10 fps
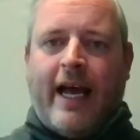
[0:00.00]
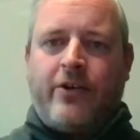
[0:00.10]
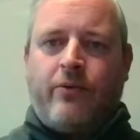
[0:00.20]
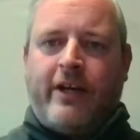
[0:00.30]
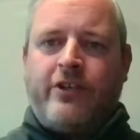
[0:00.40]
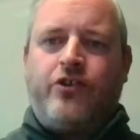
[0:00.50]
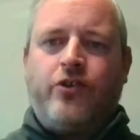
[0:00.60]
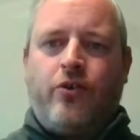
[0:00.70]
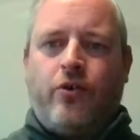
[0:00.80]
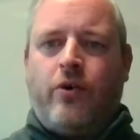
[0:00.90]
how do I
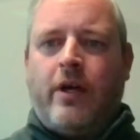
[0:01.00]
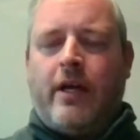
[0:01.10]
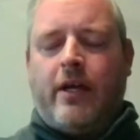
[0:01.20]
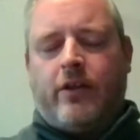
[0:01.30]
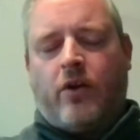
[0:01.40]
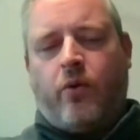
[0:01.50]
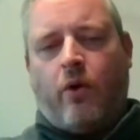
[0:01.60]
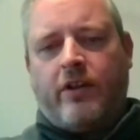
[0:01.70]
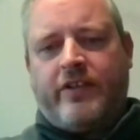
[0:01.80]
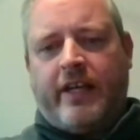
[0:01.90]
ensure the
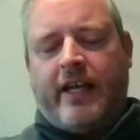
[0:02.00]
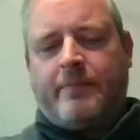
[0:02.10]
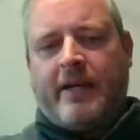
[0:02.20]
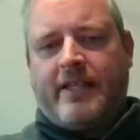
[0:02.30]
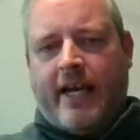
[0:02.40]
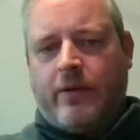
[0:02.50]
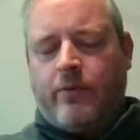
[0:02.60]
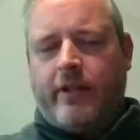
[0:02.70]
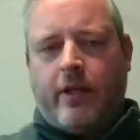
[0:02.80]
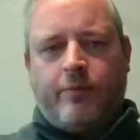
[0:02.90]
quality is maintained
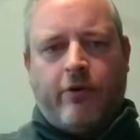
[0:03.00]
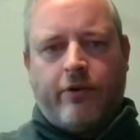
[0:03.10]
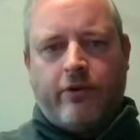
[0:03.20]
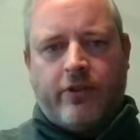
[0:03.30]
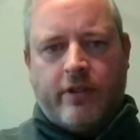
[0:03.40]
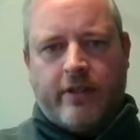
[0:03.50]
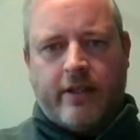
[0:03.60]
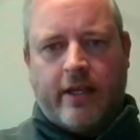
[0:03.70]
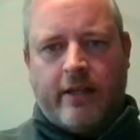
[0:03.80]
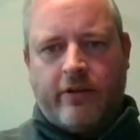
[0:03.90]
within those products
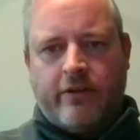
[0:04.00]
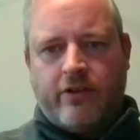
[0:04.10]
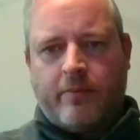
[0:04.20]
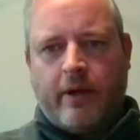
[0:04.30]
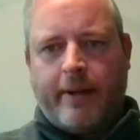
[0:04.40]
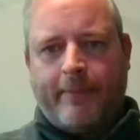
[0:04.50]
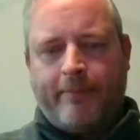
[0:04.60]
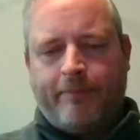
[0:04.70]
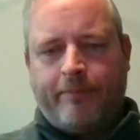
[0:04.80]
that they're looking to supply?